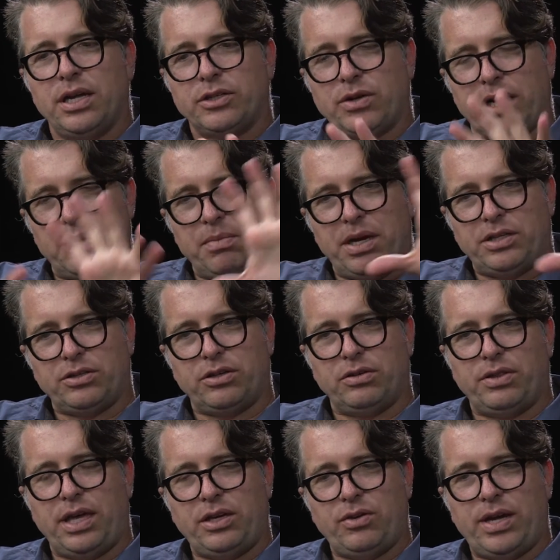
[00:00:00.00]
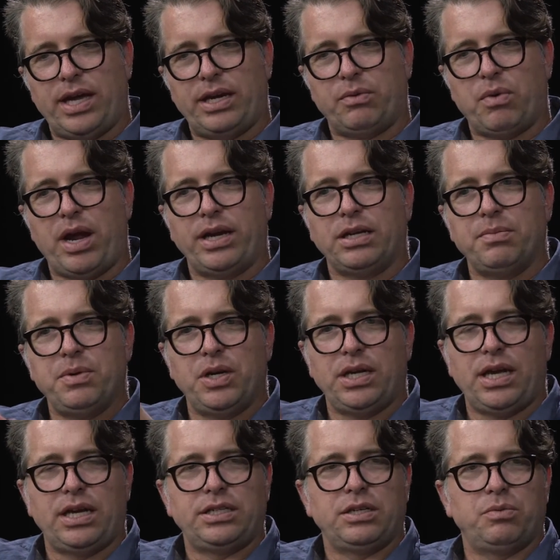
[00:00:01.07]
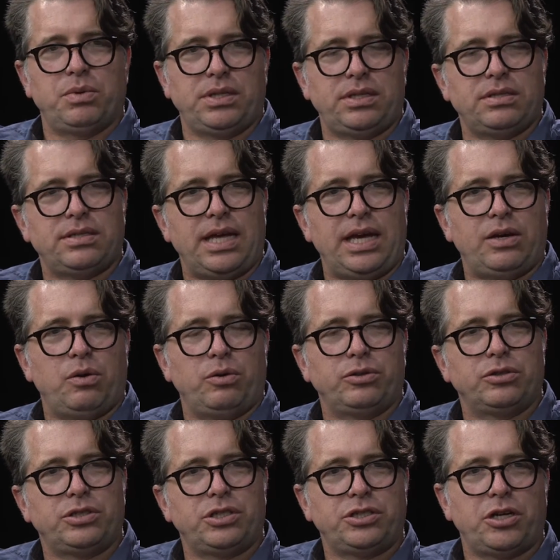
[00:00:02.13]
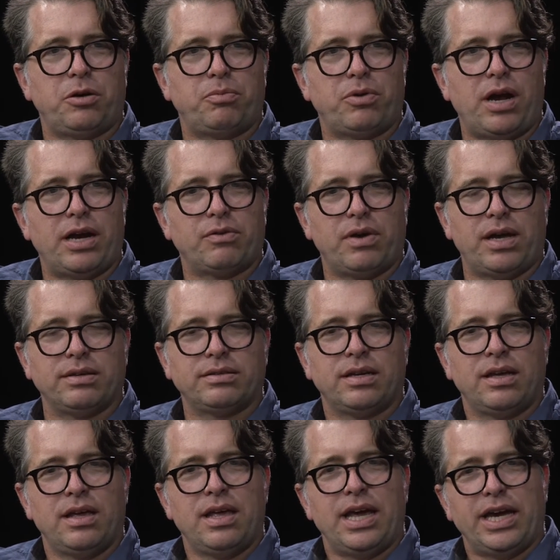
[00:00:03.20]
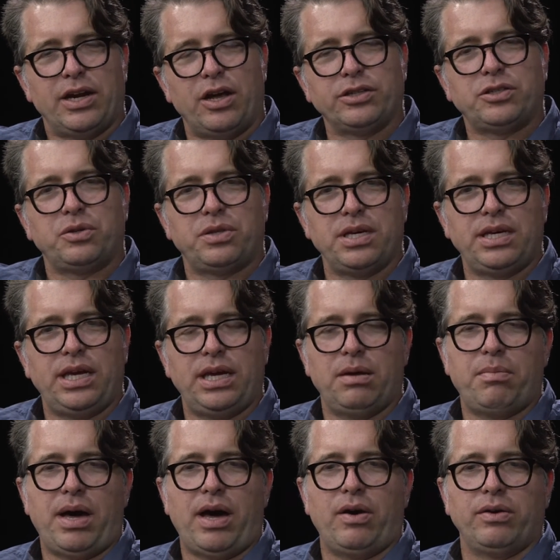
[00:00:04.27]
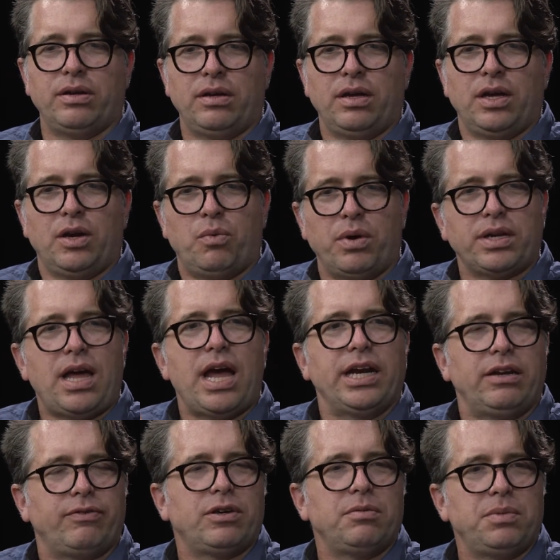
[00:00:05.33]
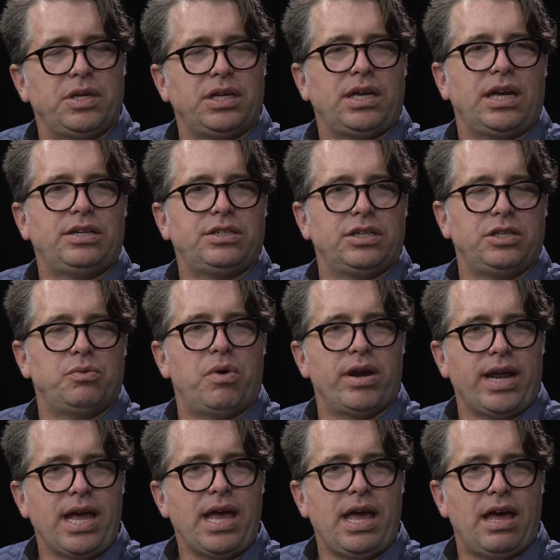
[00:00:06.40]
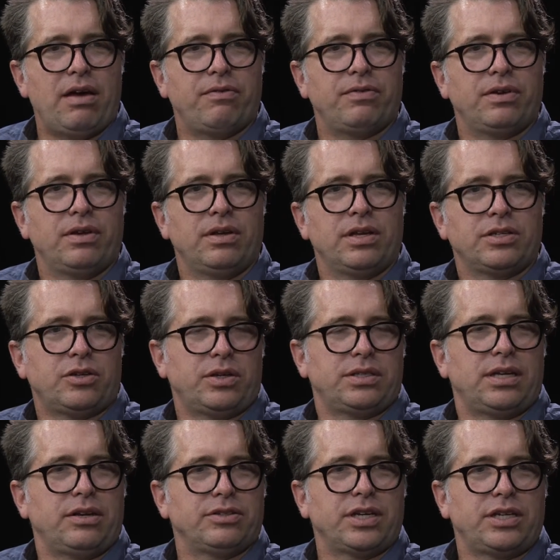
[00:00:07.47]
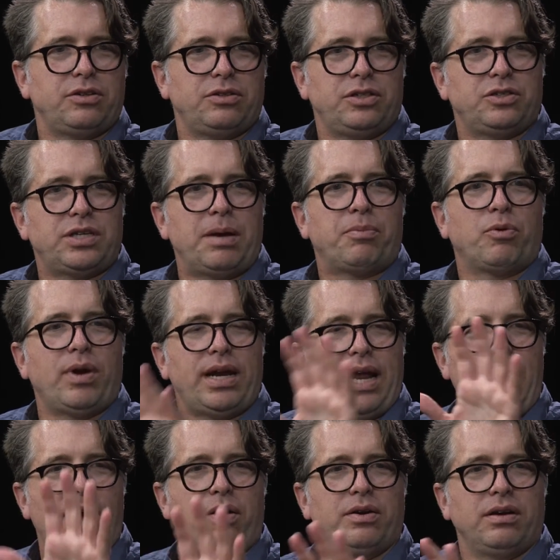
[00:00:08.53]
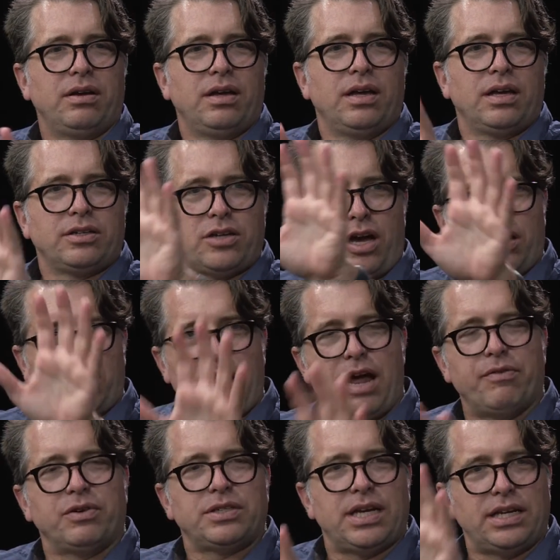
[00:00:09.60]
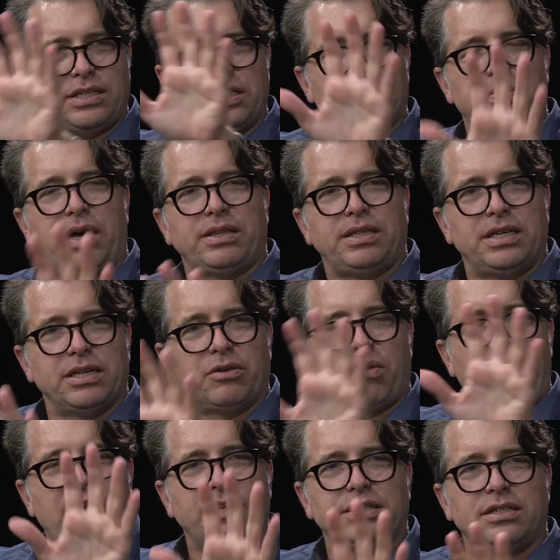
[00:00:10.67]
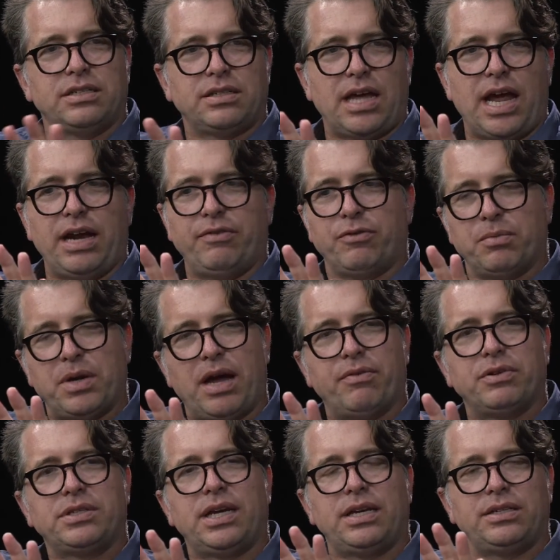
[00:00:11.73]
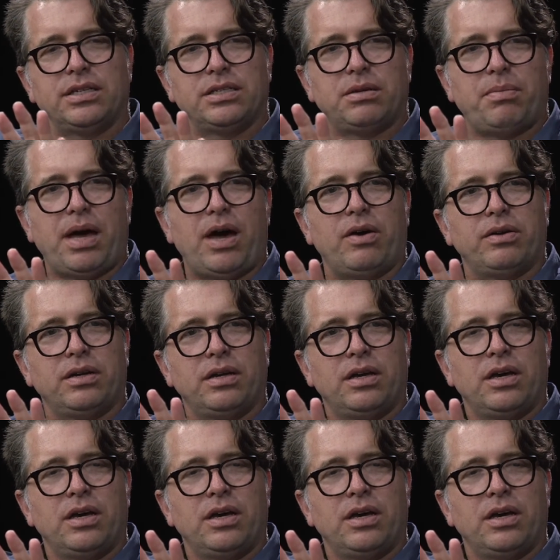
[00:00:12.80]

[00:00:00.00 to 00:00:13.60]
trying to make sure that you get it right. Communication with the stakeholder to show progress, and also thinking about what kind of communication you want to have. So it sounds like you separate out conversations about the interaction design from conversations about